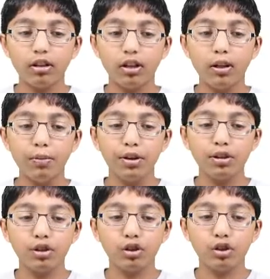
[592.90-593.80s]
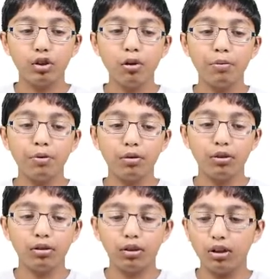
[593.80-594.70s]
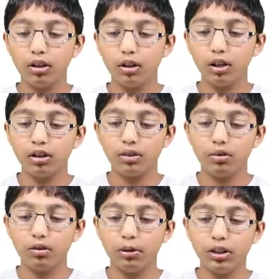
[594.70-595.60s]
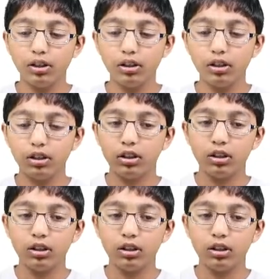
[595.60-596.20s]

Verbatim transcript: type stop underscore button